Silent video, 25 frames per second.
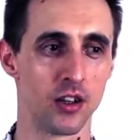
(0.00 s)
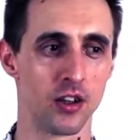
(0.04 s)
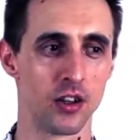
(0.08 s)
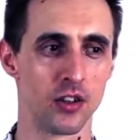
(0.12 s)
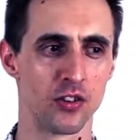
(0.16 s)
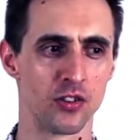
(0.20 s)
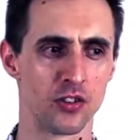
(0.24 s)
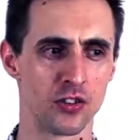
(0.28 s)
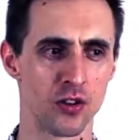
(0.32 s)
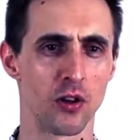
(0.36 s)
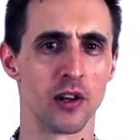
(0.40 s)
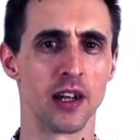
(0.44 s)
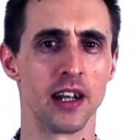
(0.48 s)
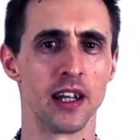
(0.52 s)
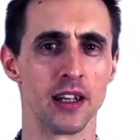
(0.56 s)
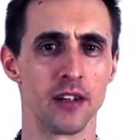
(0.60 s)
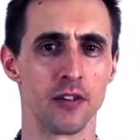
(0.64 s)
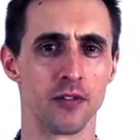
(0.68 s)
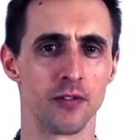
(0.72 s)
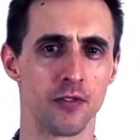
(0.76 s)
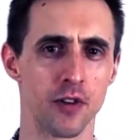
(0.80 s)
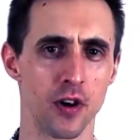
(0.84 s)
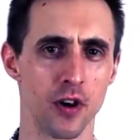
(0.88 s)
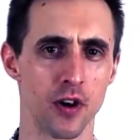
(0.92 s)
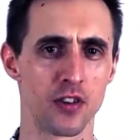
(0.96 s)
solid
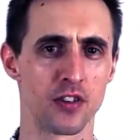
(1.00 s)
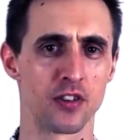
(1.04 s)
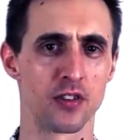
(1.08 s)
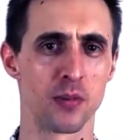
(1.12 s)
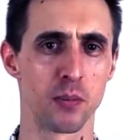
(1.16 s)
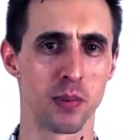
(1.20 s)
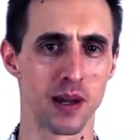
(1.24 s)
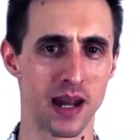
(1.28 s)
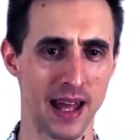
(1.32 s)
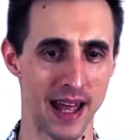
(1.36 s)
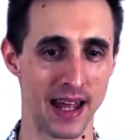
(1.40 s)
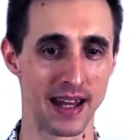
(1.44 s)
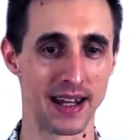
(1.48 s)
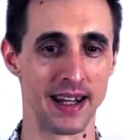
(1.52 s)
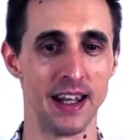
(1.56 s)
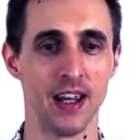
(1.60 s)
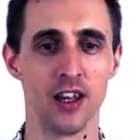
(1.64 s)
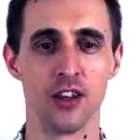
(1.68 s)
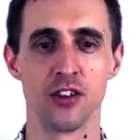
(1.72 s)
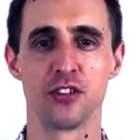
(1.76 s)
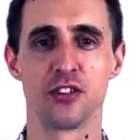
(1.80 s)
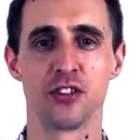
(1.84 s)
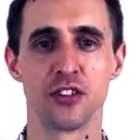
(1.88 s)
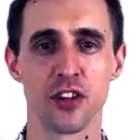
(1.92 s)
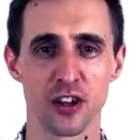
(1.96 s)
first plan.
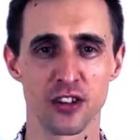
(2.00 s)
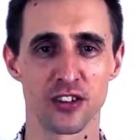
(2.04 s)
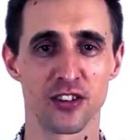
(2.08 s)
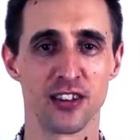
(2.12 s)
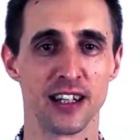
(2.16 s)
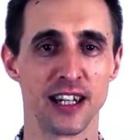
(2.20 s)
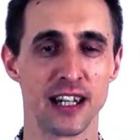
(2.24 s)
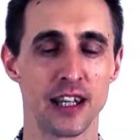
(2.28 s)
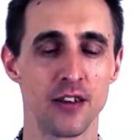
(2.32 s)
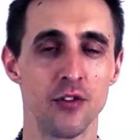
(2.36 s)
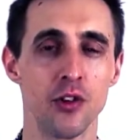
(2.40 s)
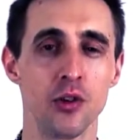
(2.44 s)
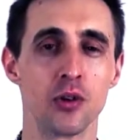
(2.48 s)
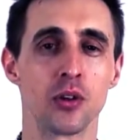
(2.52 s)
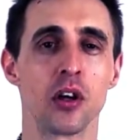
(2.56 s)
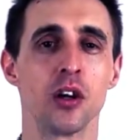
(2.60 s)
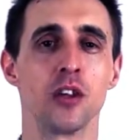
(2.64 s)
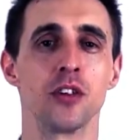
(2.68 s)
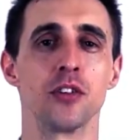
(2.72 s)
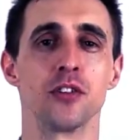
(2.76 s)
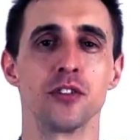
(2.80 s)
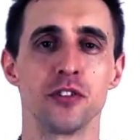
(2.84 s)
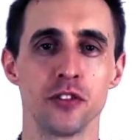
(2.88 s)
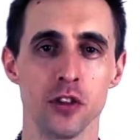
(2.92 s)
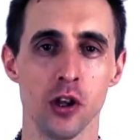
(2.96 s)
Certainly, if you
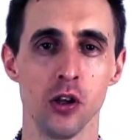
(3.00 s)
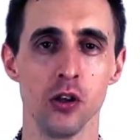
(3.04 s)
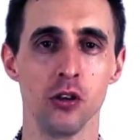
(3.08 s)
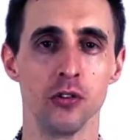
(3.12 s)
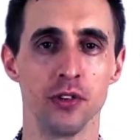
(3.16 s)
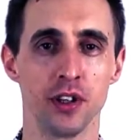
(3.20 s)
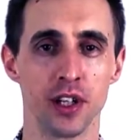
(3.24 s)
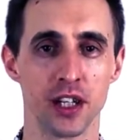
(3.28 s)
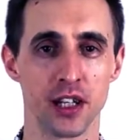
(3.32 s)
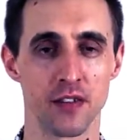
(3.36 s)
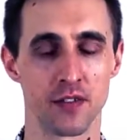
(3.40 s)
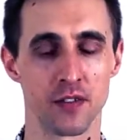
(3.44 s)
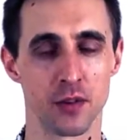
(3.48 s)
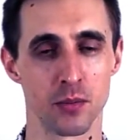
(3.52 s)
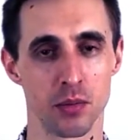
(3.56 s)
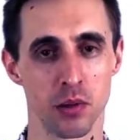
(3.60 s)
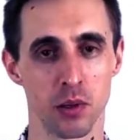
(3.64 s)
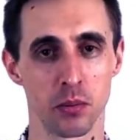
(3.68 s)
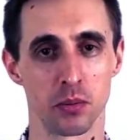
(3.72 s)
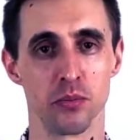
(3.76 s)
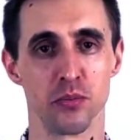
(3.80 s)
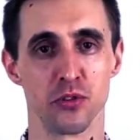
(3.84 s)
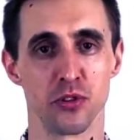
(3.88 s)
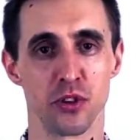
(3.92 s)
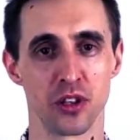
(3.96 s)
can't solve any of the
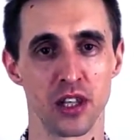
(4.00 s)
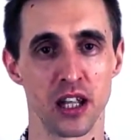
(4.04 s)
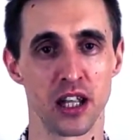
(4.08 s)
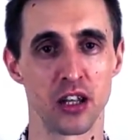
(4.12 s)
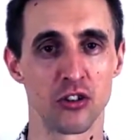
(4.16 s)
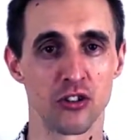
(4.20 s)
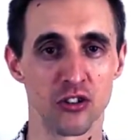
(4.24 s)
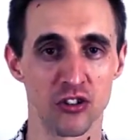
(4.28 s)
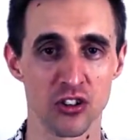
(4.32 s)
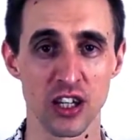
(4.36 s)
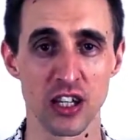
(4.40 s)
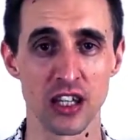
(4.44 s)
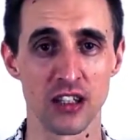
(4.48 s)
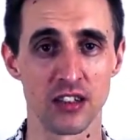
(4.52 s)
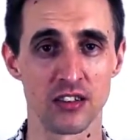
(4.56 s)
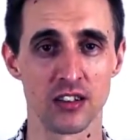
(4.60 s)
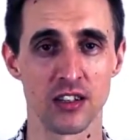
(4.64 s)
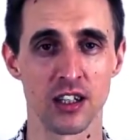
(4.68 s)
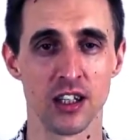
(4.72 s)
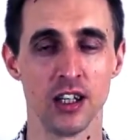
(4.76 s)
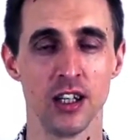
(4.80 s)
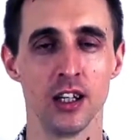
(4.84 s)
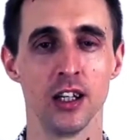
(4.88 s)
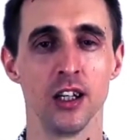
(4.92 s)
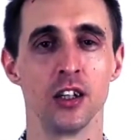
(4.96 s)
problems on that sheet,
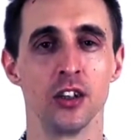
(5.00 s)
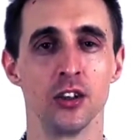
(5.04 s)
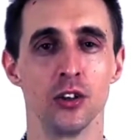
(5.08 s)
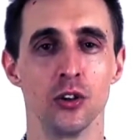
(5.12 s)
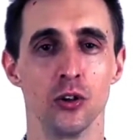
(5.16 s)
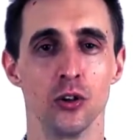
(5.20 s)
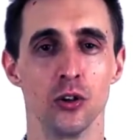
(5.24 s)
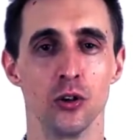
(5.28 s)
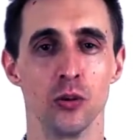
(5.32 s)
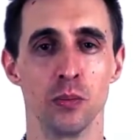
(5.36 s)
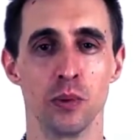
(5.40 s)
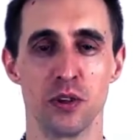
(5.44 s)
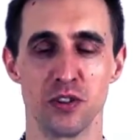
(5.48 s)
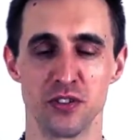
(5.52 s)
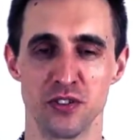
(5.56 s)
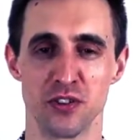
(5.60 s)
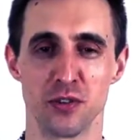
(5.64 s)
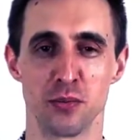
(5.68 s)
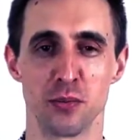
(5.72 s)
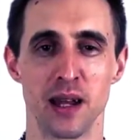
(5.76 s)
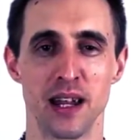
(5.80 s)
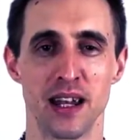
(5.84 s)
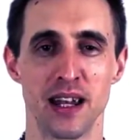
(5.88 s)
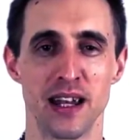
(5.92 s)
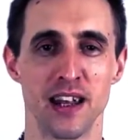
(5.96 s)
your business
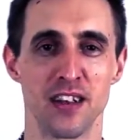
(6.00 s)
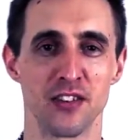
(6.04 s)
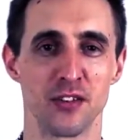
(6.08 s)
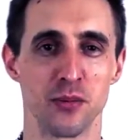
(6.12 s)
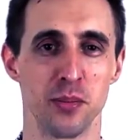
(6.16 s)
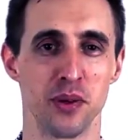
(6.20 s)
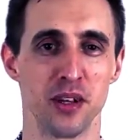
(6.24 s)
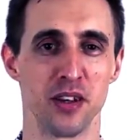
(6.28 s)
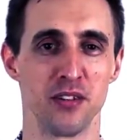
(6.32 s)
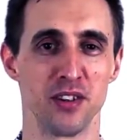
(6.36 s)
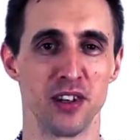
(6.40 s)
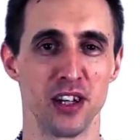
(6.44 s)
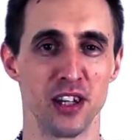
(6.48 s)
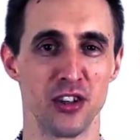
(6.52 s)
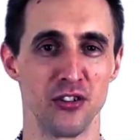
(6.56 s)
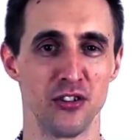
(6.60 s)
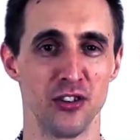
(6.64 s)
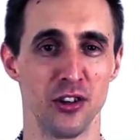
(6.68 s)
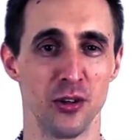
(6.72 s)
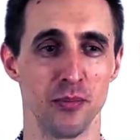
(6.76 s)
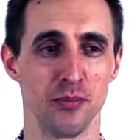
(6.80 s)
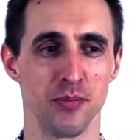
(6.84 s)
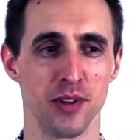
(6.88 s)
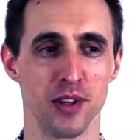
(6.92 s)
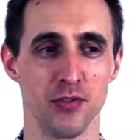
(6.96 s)
plan has a bit of an issue.